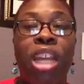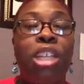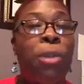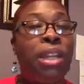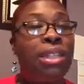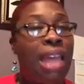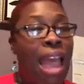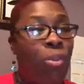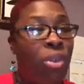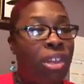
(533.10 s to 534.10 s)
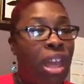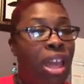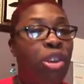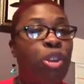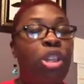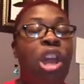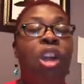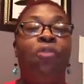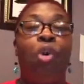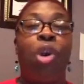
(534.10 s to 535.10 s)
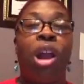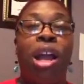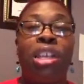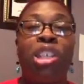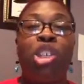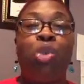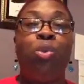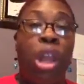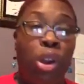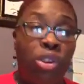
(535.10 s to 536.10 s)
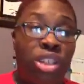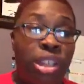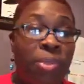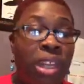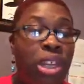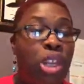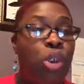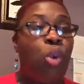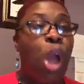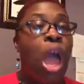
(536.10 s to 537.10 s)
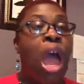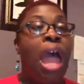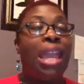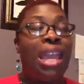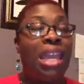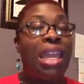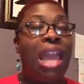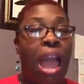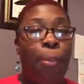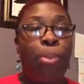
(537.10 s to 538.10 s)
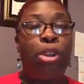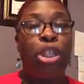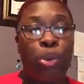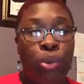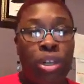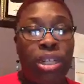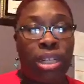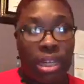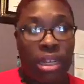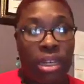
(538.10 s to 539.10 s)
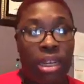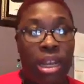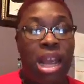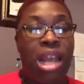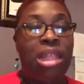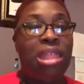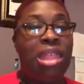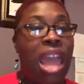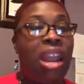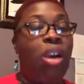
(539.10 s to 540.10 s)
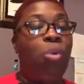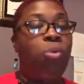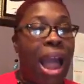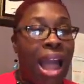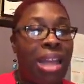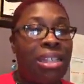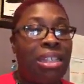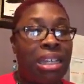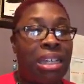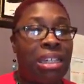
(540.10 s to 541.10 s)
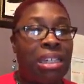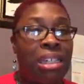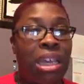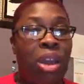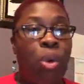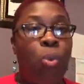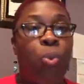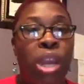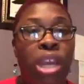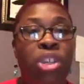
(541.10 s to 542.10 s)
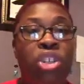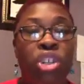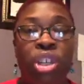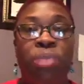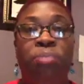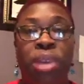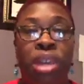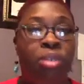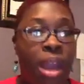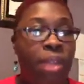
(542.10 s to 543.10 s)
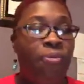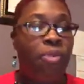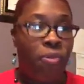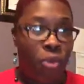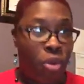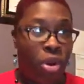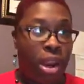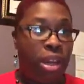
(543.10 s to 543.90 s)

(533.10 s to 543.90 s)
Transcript: spend time with others, for us to learn something new. Any opportunity that arises, we should be grateful for